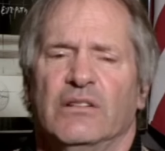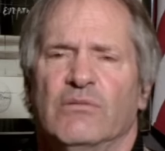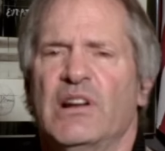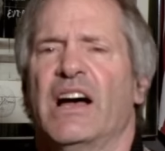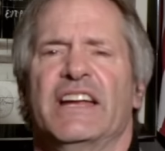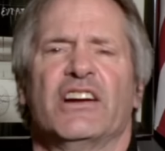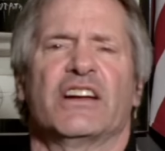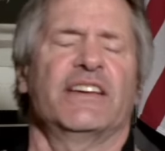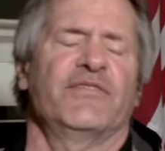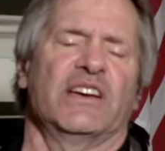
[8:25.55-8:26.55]
not here
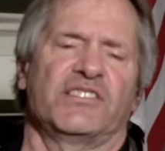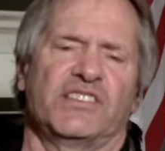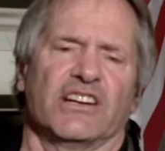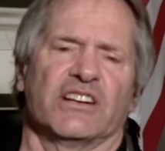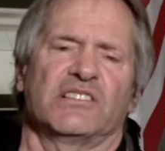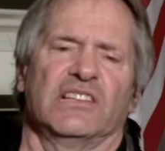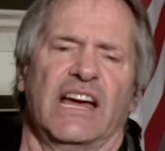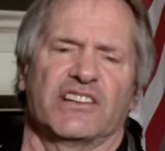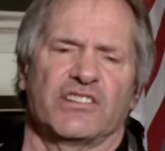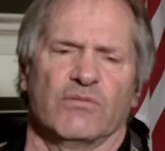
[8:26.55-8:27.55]
to give you a serious
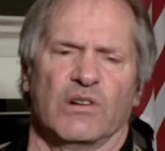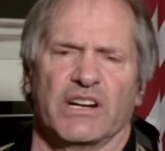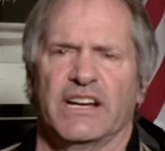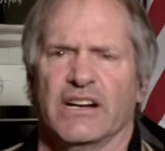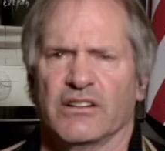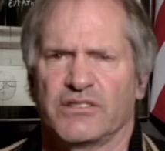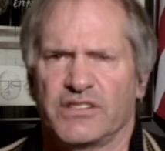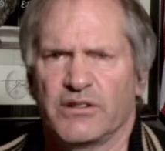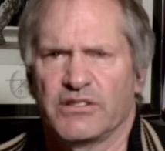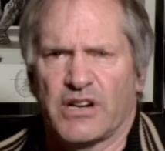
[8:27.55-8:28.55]
lecture. We're here
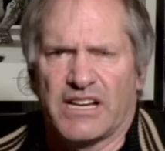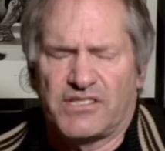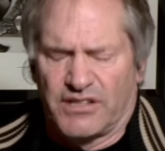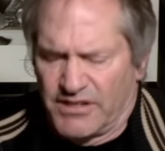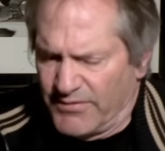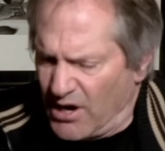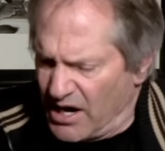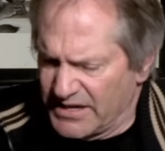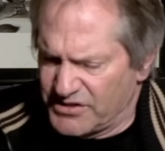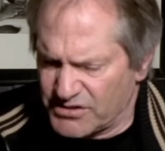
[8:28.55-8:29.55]
to address the
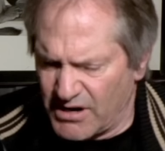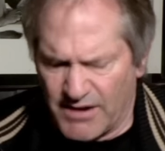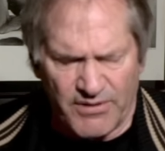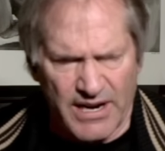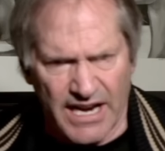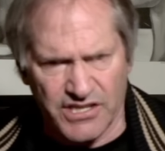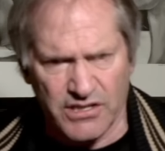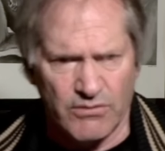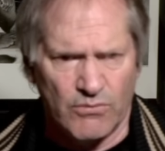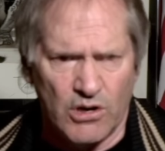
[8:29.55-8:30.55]
divide and strive for
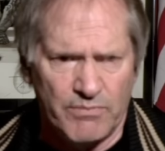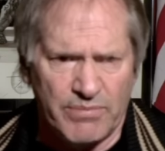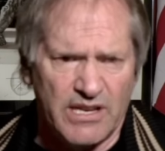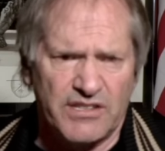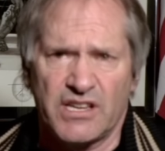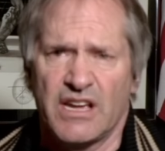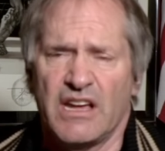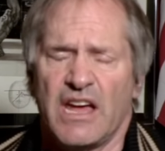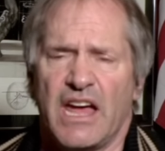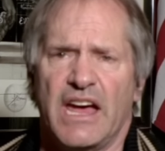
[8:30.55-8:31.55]
national and world peace.
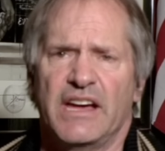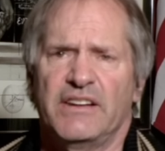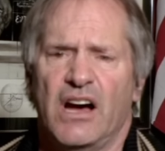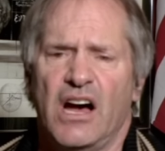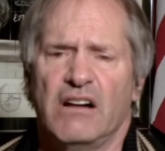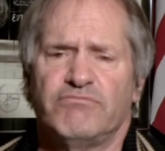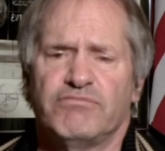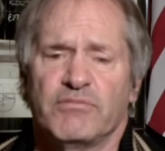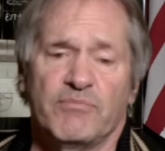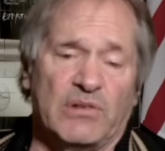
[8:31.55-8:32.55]
And
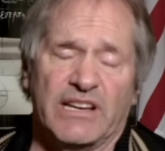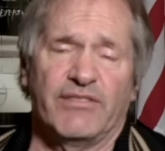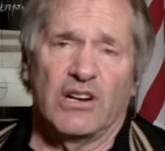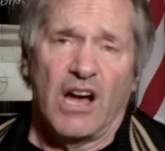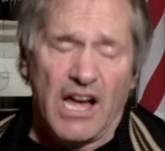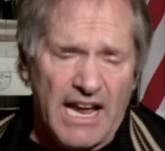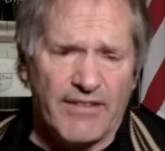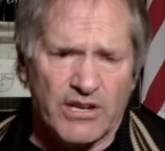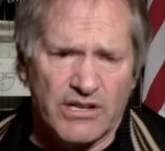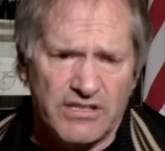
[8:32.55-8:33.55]
believe it or not,
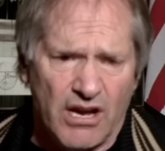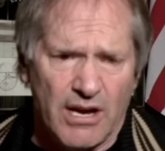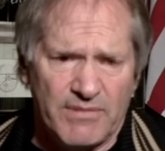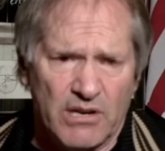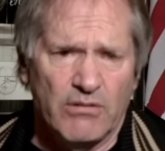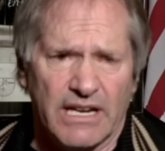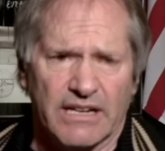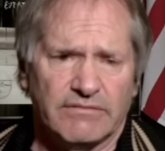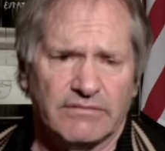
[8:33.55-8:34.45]
have a good time doing it.